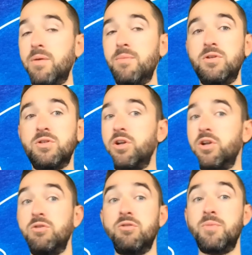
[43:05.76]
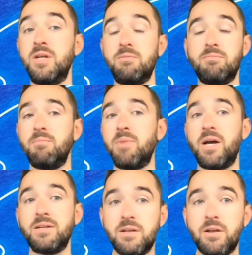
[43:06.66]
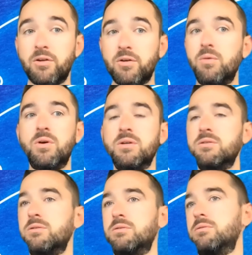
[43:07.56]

you just go to Udemy and buy a $10 course.